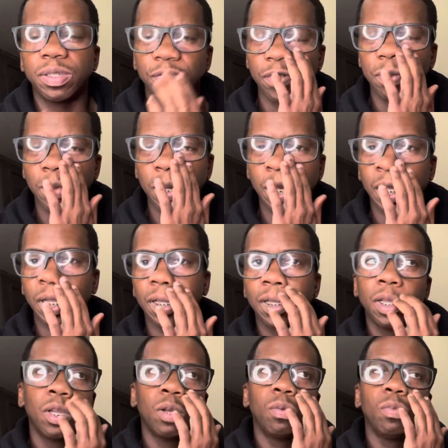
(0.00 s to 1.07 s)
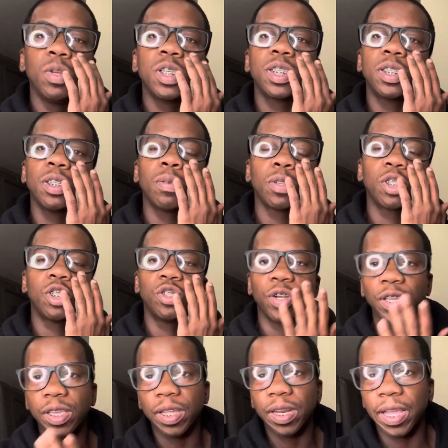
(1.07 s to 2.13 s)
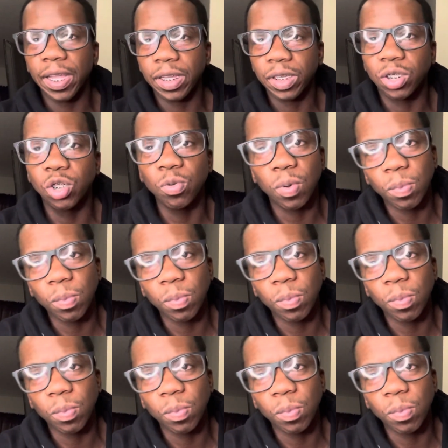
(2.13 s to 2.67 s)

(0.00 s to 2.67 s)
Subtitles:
You feel me? Like, we still was drinking and acting stupid.